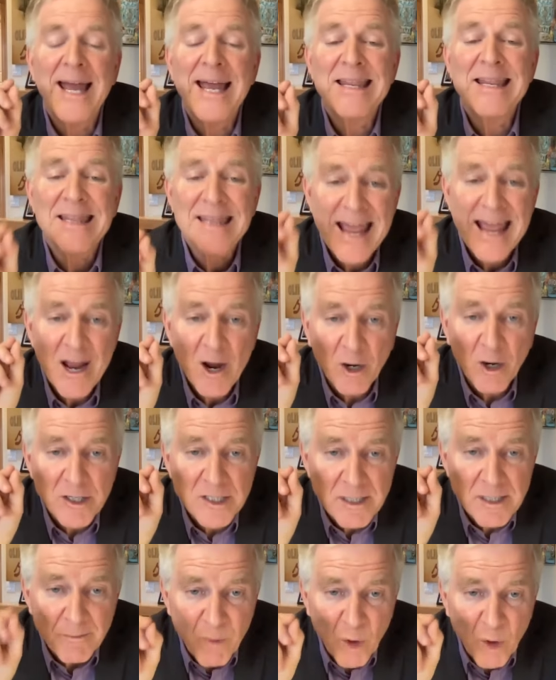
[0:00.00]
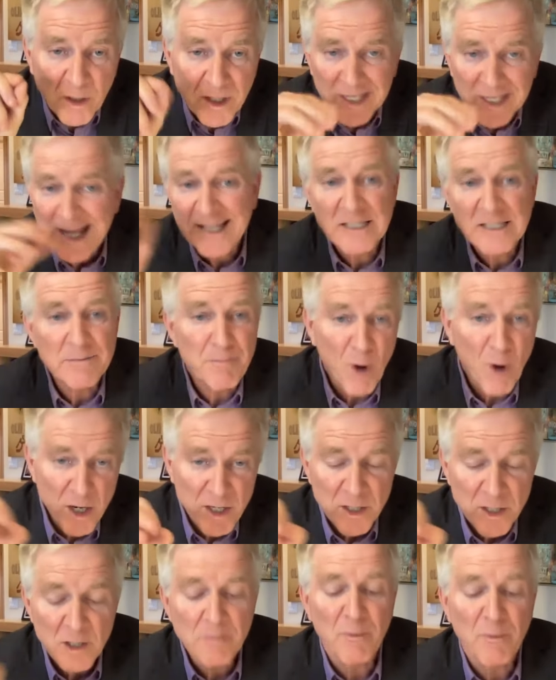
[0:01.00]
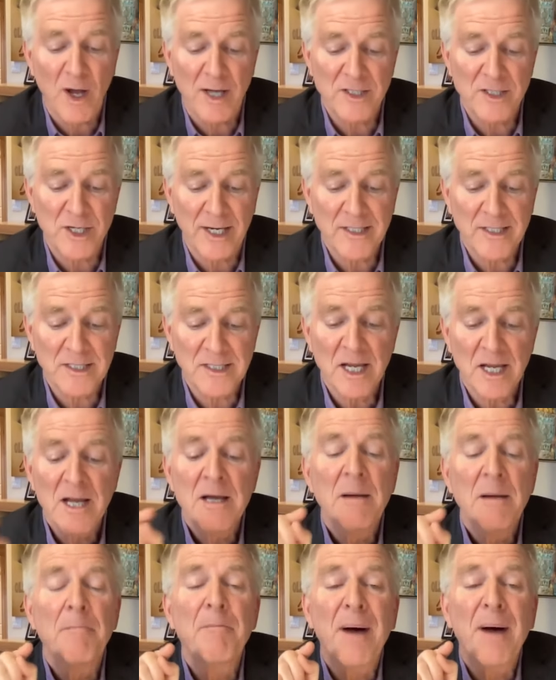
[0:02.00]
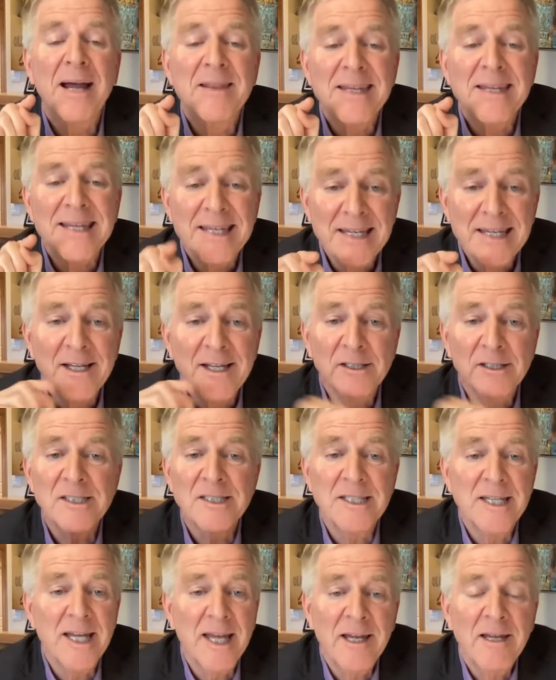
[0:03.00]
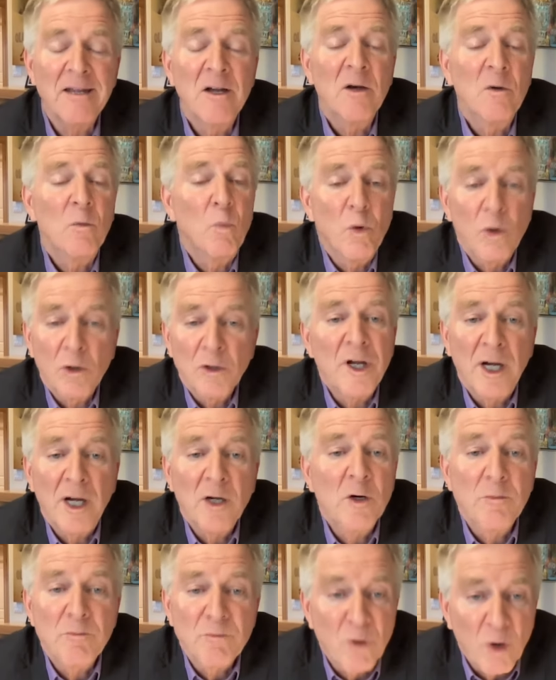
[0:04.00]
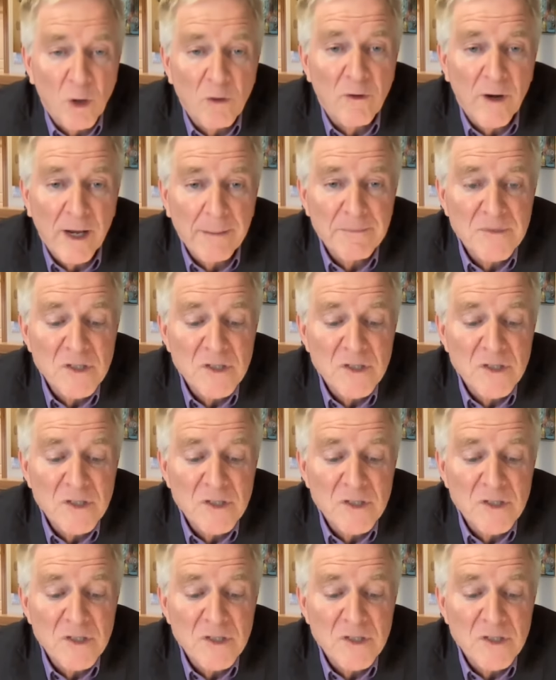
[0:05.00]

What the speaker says: and they are supported as partner projects by the ELCA World Hunger Program.